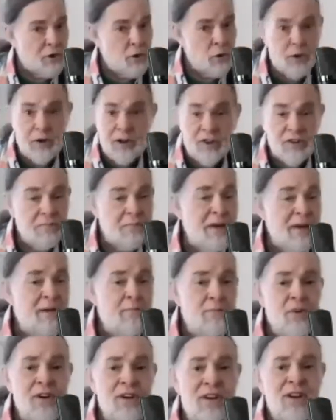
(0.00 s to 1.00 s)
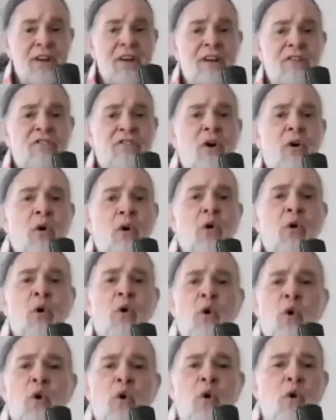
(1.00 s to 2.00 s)
These memories
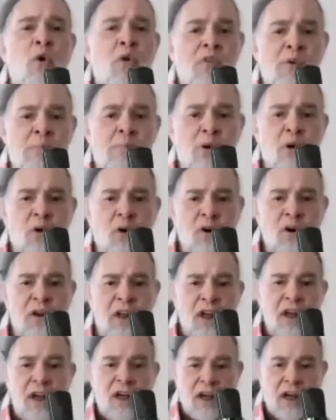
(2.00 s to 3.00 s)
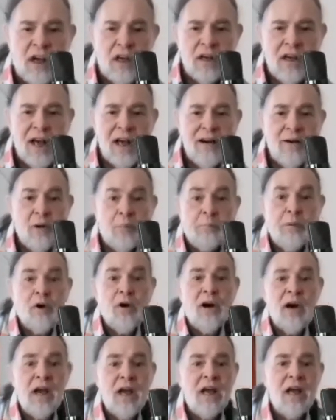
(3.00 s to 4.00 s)
overboard, and I'll
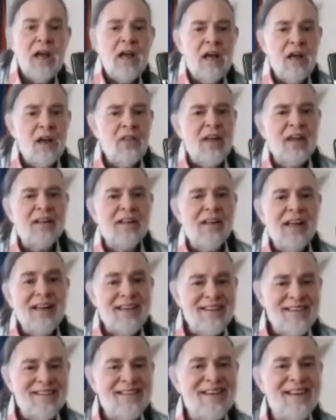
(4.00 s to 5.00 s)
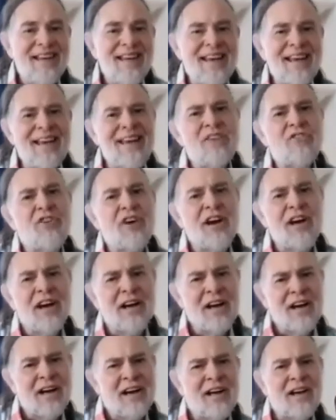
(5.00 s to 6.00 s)
pray that they stay
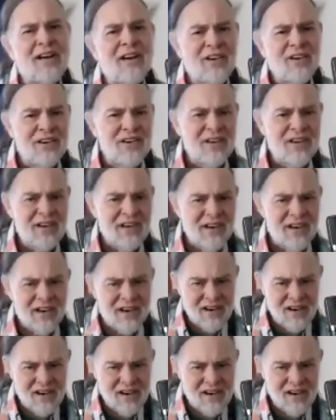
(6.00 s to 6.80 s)
drowned.